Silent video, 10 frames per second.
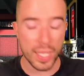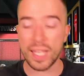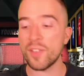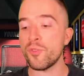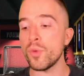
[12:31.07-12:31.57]

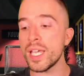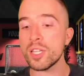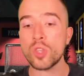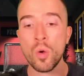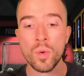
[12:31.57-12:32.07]
If
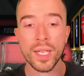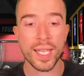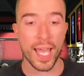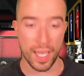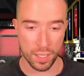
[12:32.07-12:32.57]
we don't
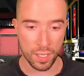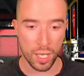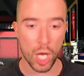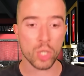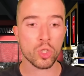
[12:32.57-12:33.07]
get
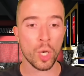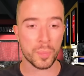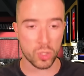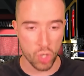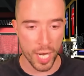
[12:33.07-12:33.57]
a top
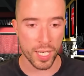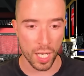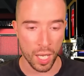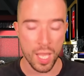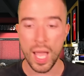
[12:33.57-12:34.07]

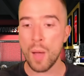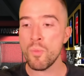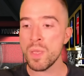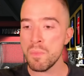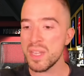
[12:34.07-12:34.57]
striker and
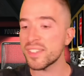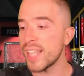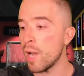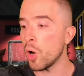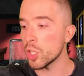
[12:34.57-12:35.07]
we miss
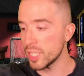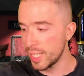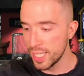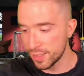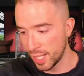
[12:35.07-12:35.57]
out on
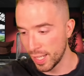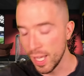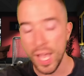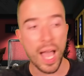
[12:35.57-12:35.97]
Olyse